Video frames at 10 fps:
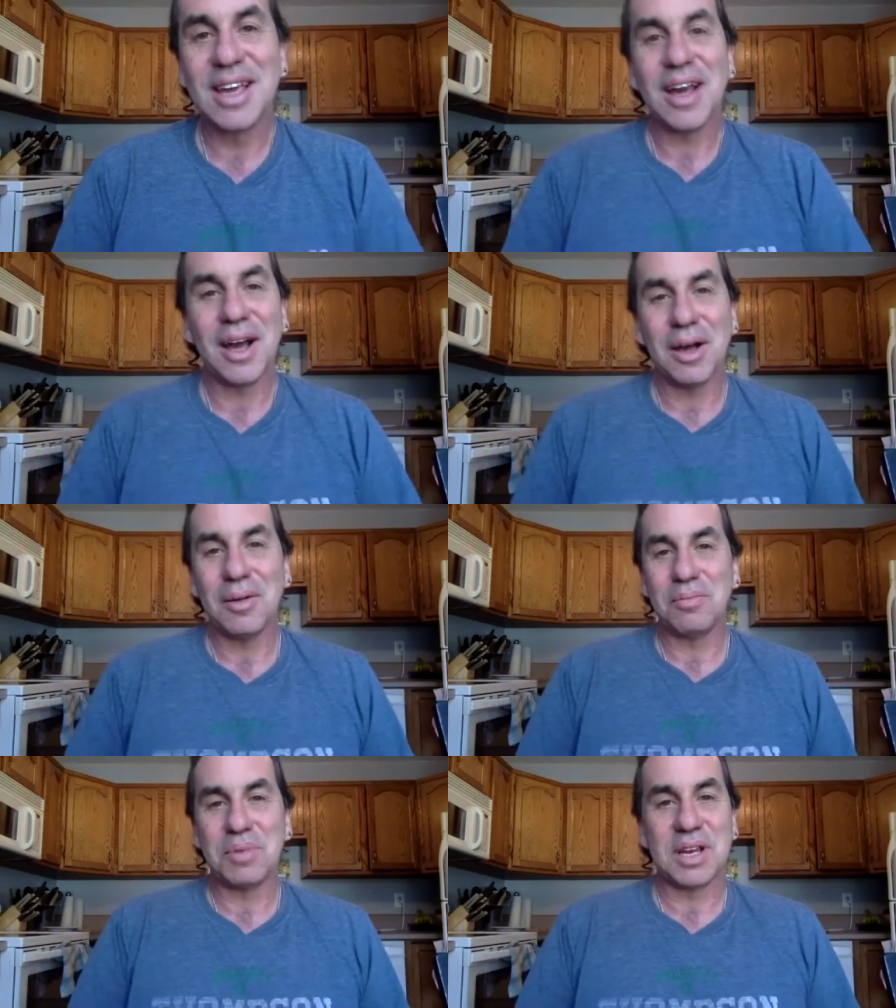
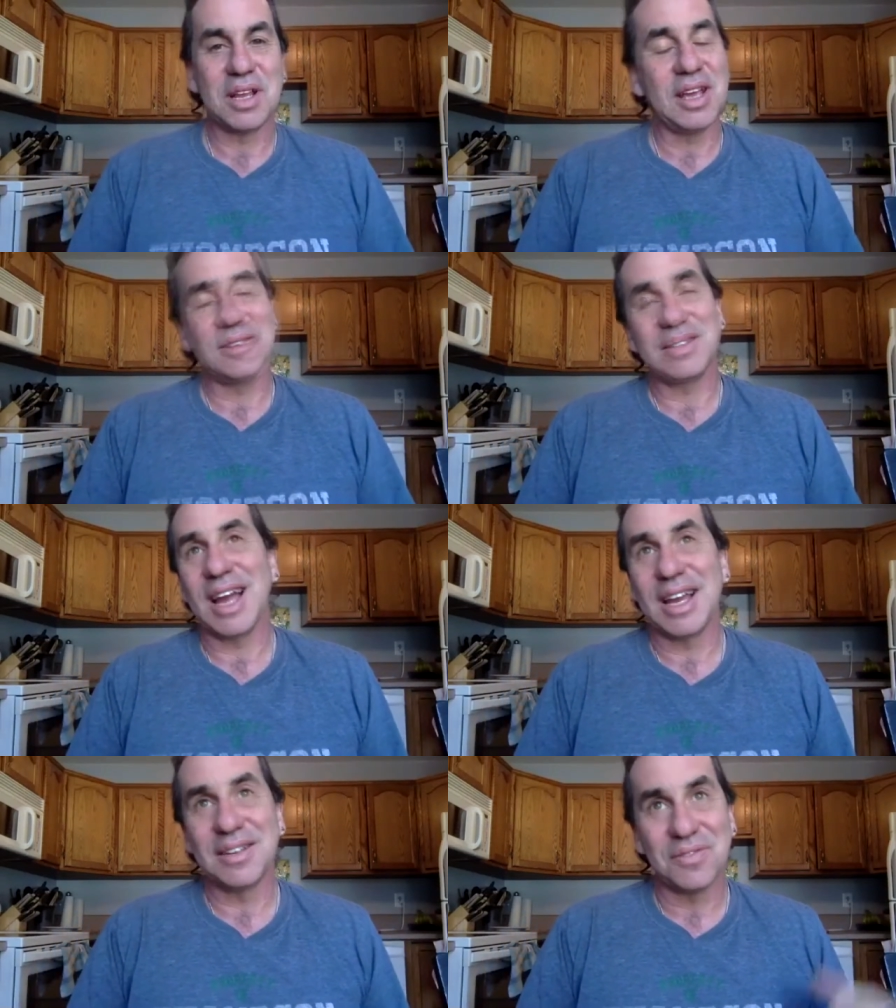but it
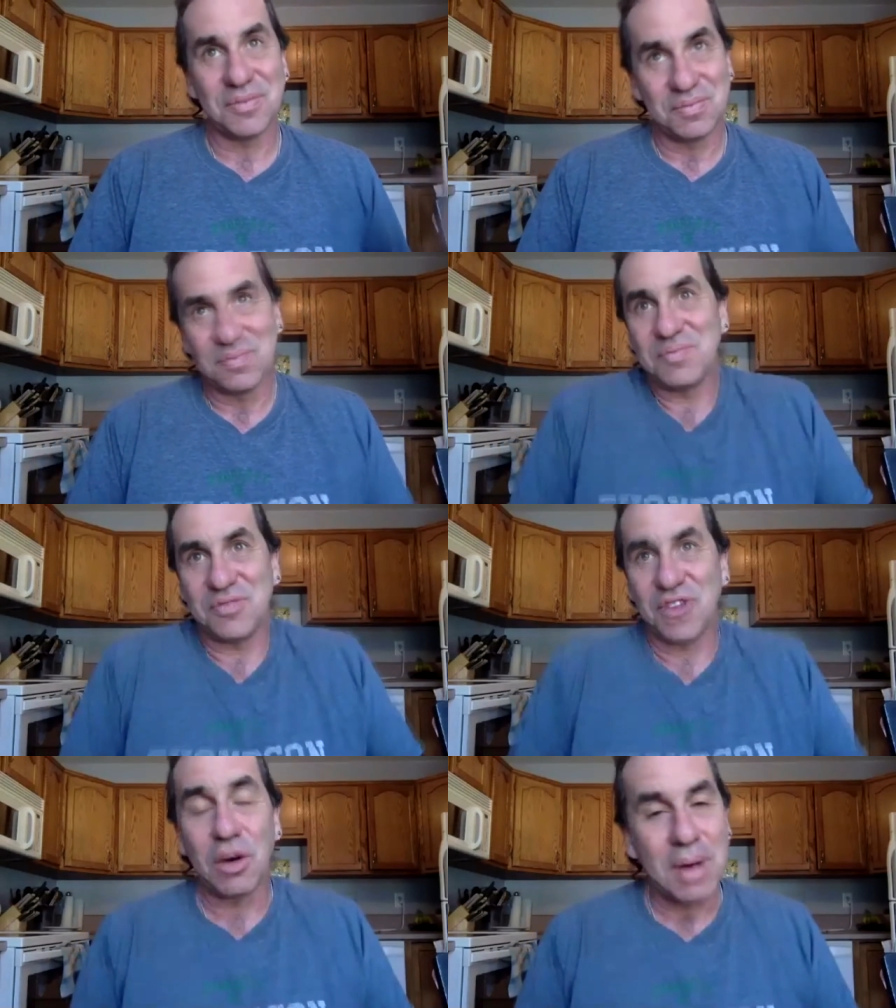kind of
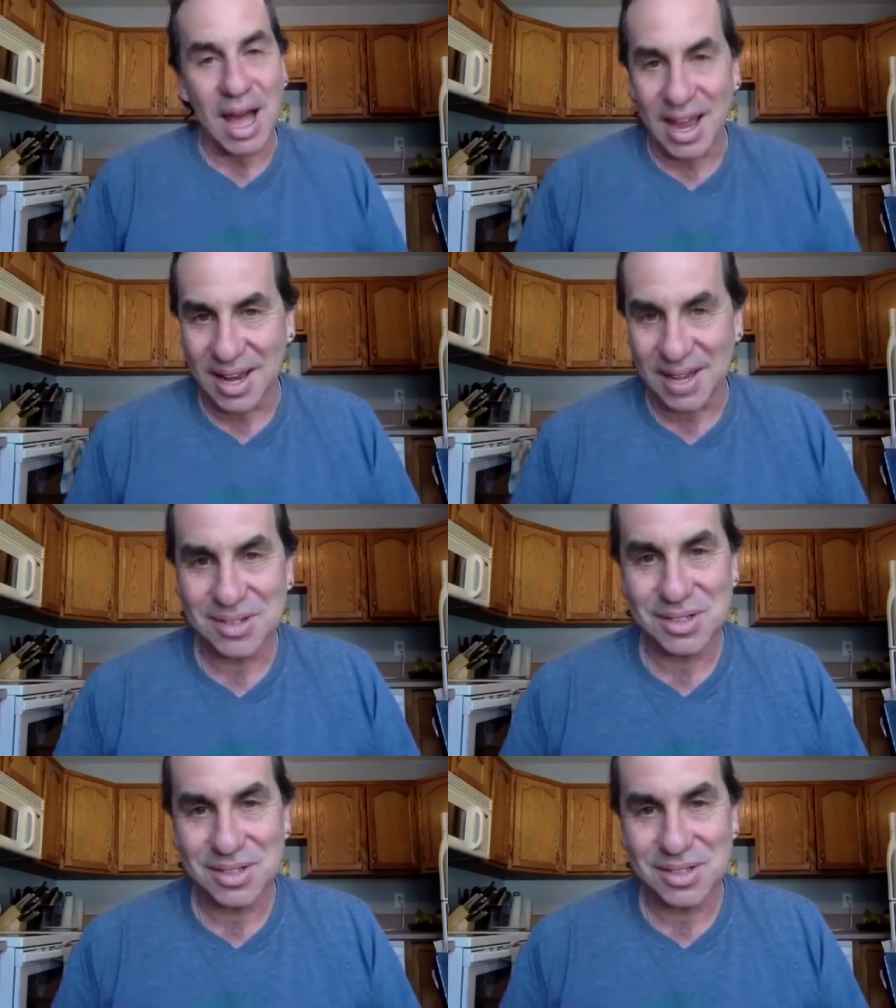fell behind,